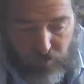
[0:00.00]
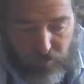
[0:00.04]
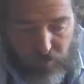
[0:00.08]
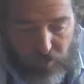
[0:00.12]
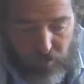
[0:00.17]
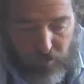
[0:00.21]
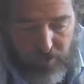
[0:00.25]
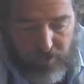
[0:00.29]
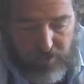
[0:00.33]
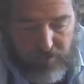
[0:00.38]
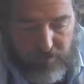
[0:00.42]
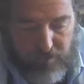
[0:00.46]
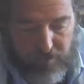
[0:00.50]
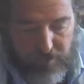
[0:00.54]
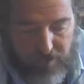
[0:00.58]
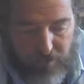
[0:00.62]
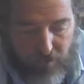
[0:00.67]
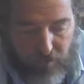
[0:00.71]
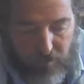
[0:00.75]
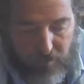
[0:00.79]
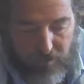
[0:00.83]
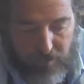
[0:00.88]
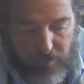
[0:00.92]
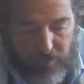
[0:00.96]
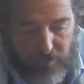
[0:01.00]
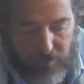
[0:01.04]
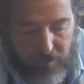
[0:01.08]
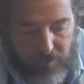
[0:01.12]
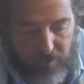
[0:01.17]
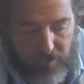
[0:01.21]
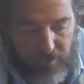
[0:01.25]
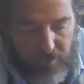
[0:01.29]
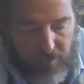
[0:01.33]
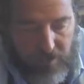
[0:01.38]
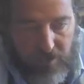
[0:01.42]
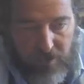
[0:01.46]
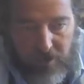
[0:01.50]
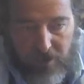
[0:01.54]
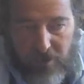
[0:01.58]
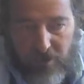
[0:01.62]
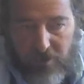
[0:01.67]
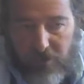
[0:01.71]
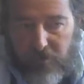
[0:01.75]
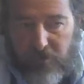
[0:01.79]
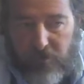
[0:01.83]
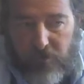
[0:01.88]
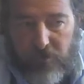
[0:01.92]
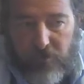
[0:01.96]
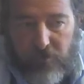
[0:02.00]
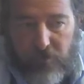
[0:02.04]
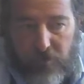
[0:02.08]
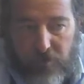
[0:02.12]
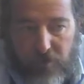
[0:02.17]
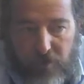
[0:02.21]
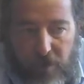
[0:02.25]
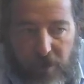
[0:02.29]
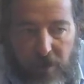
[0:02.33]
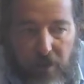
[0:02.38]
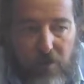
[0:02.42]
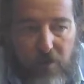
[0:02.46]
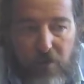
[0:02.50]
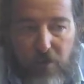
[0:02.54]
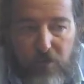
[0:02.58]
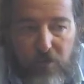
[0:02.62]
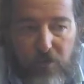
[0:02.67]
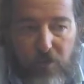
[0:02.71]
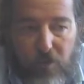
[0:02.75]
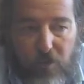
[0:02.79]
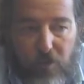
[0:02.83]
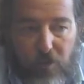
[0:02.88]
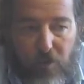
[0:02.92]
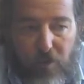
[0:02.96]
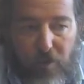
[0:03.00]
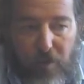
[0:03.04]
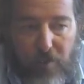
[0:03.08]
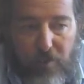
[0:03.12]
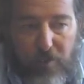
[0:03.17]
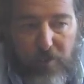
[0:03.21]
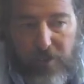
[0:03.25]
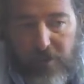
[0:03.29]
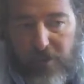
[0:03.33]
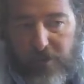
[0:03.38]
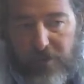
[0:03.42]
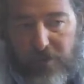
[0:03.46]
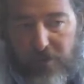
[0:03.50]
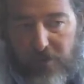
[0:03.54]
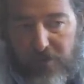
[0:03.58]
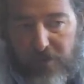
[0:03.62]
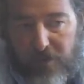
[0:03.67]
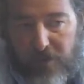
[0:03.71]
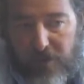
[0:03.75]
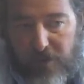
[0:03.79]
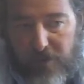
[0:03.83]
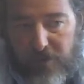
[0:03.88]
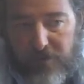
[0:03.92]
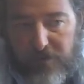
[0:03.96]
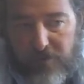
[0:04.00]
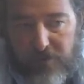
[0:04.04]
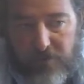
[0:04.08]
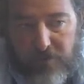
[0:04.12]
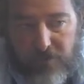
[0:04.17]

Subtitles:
more weeks, but that will be only for the alcohol to go up, nothing else. So.